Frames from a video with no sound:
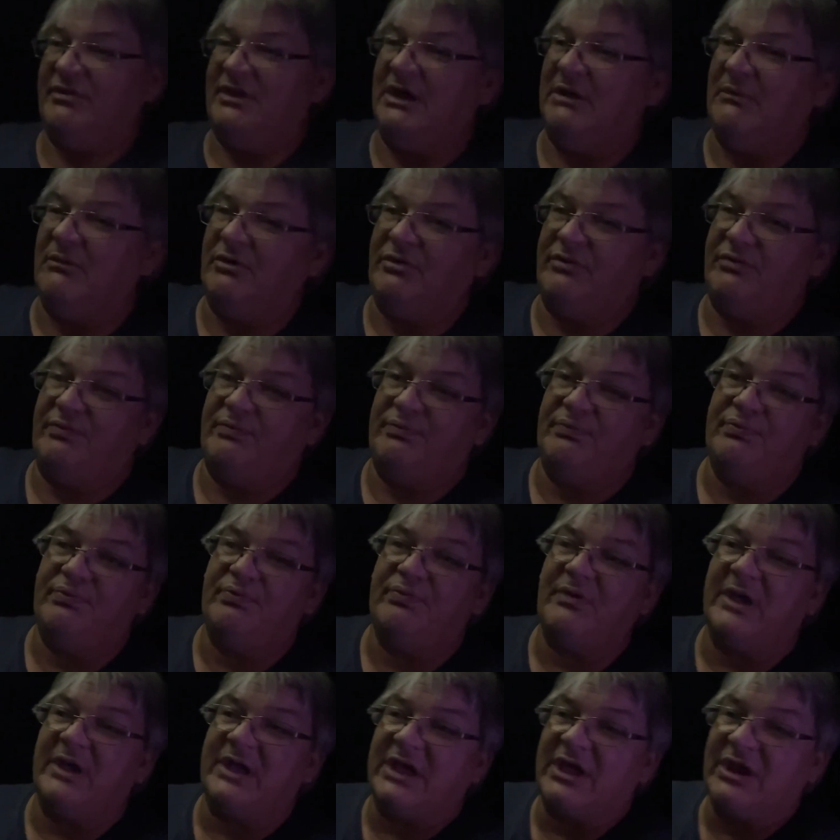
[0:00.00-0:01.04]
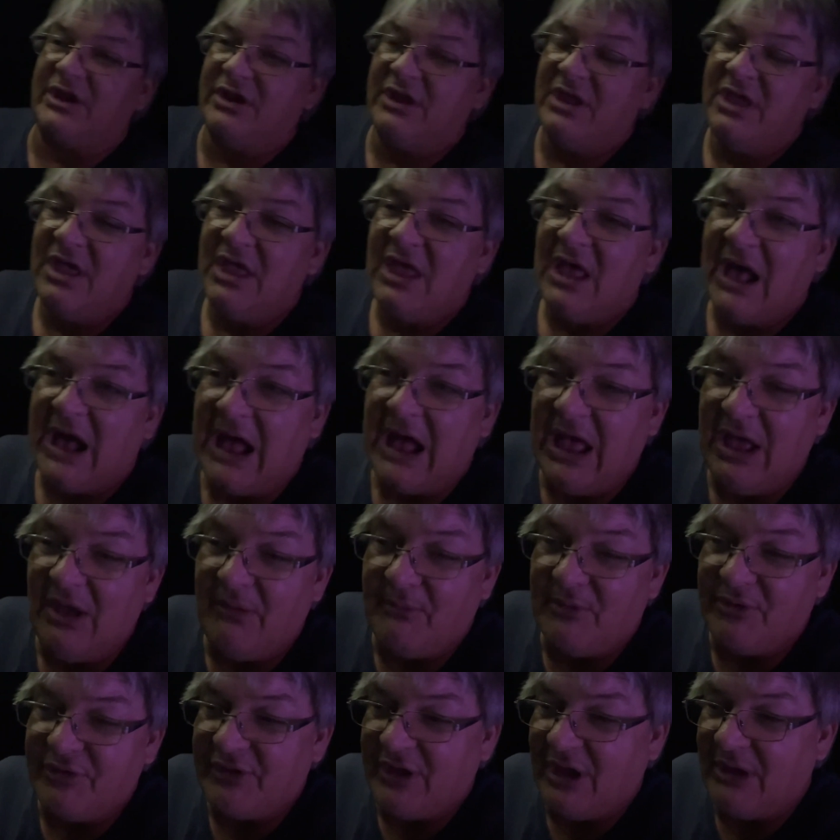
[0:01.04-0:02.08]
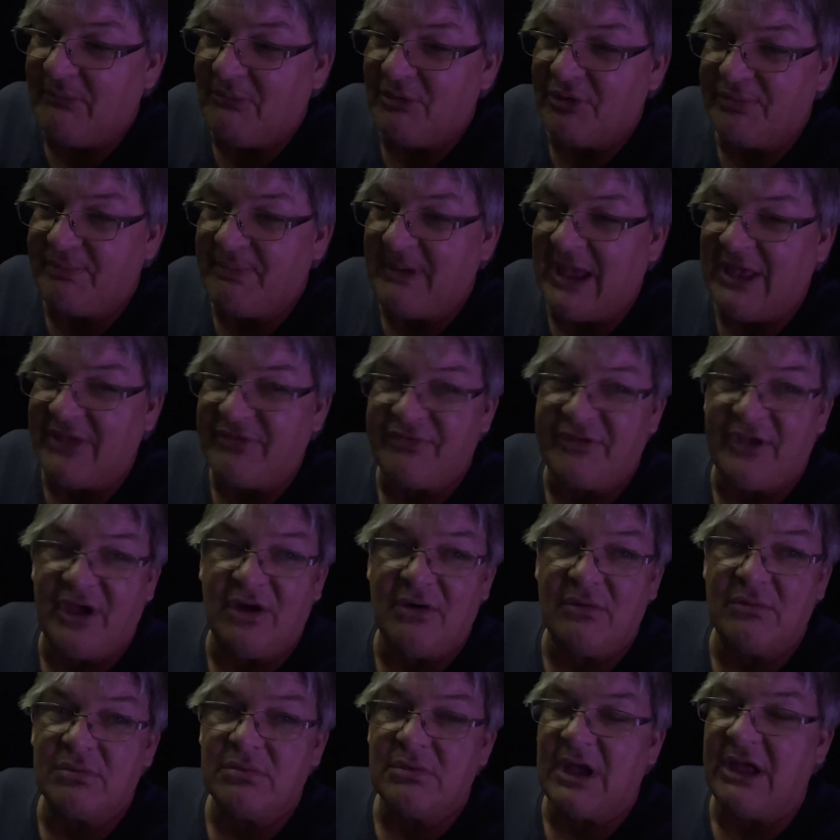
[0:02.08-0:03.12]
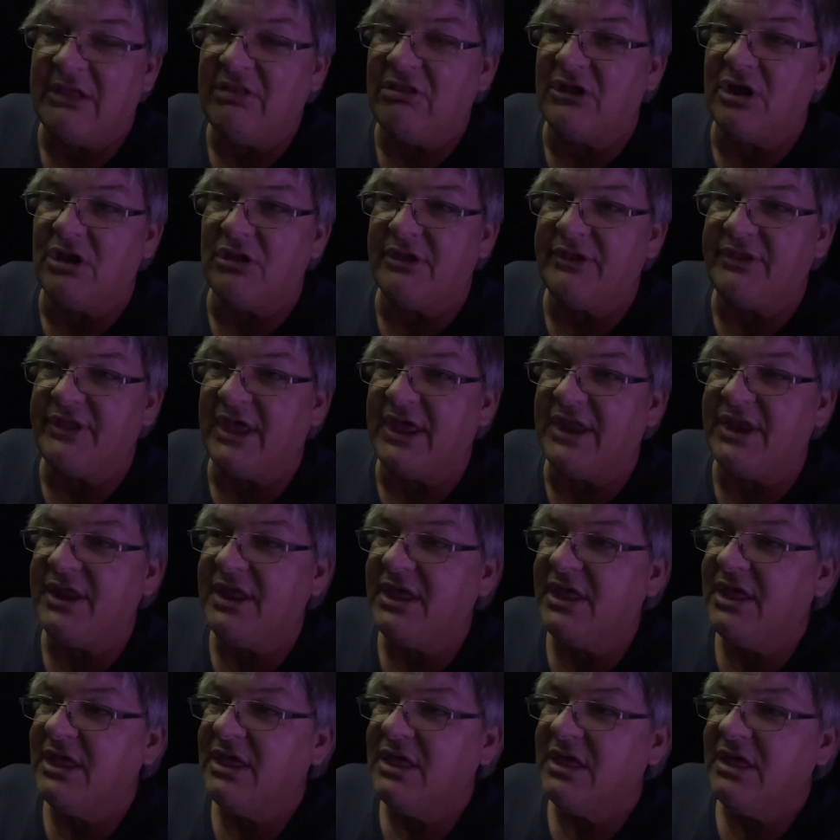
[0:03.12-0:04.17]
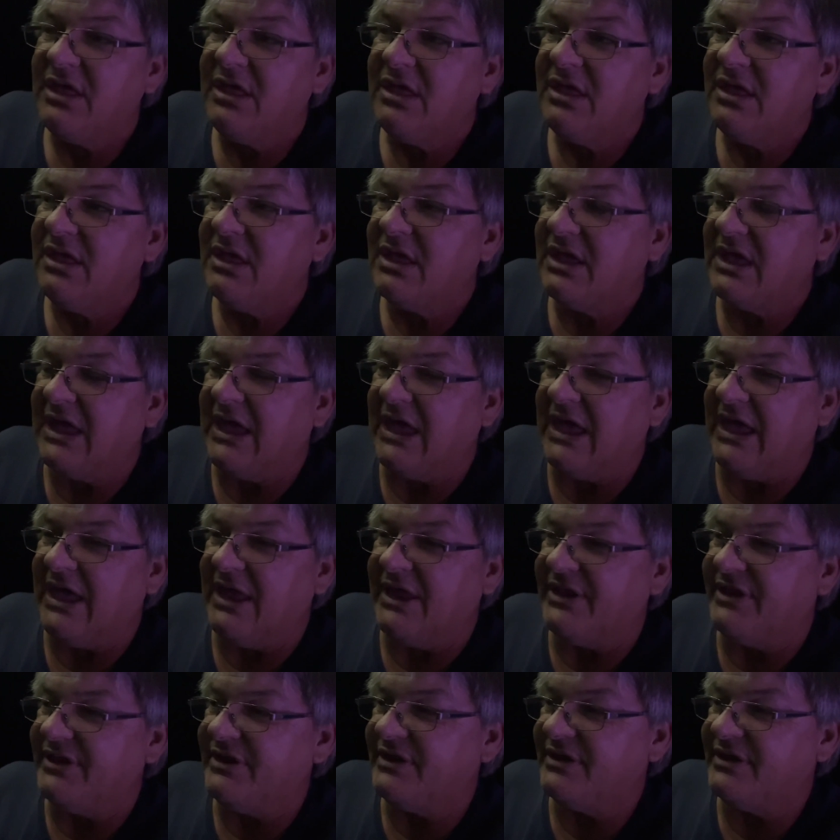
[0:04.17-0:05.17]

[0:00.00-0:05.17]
was freaking, I almost passed out. I literally did. And